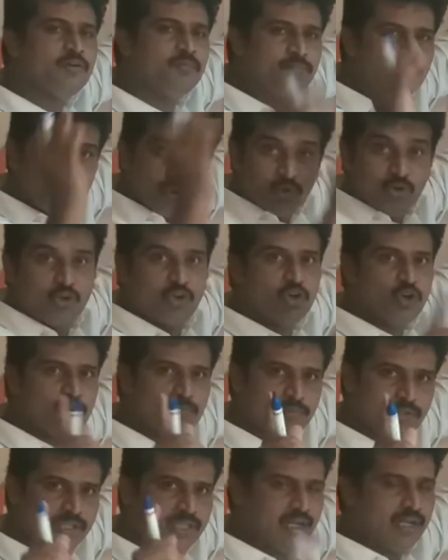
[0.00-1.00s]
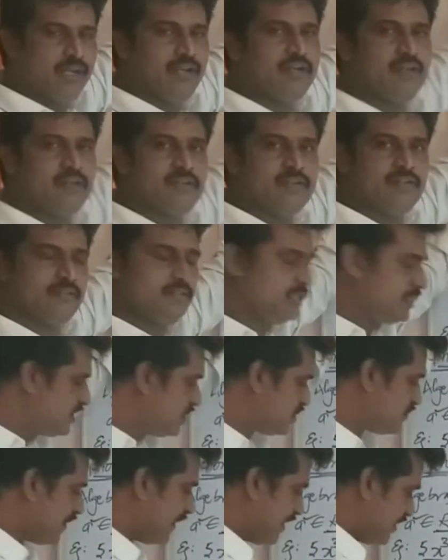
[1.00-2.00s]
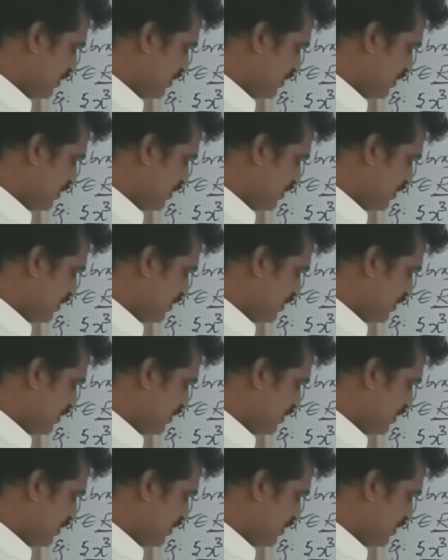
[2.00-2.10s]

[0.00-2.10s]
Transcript: monomial. This is what is